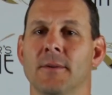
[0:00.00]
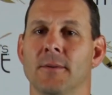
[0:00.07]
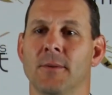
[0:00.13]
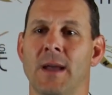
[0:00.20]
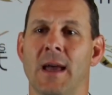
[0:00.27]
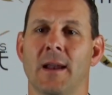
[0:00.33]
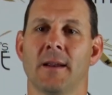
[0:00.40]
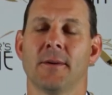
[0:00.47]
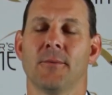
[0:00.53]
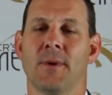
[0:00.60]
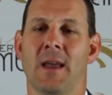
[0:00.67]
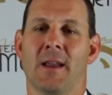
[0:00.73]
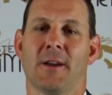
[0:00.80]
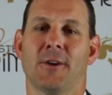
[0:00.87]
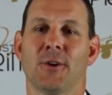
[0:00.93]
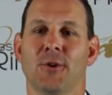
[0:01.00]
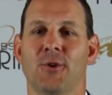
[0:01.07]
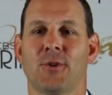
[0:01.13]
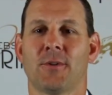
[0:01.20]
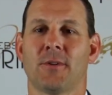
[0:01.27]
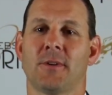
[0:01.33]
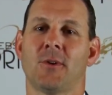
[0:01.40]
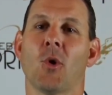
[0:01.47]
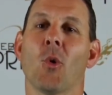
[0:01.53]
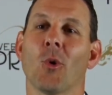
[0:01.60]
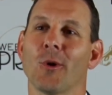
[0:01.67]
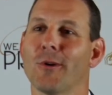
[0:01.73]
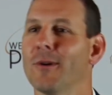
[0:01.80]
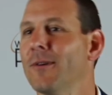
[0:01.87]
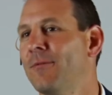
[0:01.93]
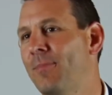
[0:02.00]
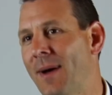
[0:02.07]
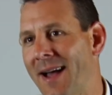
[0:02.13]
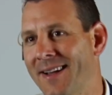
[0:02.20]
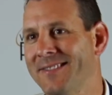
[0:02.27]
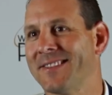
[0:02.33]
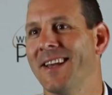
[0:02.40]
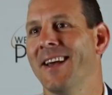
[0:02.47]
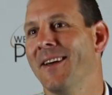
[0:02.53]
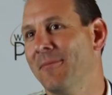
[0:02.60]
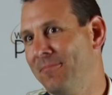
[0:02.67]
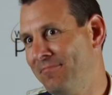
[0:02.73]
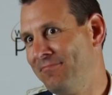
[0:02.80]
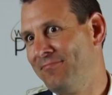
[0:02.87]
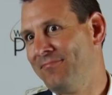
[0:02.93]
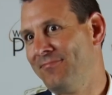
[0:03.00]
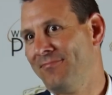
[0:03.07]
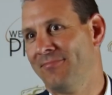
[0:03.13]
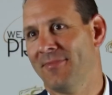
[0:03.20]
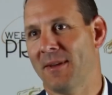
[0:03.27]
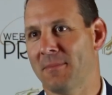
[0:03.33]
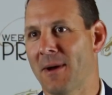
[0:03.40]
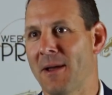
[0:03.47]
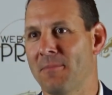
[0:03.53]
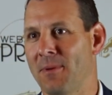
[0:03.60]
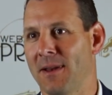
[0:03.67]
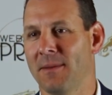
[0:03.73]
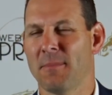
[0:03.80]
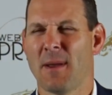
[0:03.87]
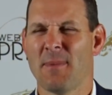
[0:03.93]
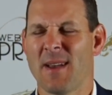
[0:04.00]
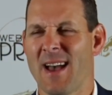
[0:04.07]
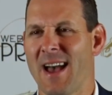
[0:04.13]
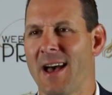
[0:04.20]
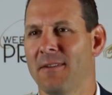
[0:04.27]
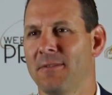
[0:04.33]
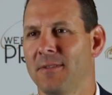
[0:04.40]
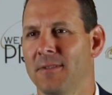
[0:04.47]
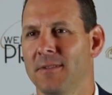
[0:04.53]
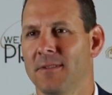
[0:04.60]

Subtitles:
We had a good quarter of pass game, in my opinion, maybe a half.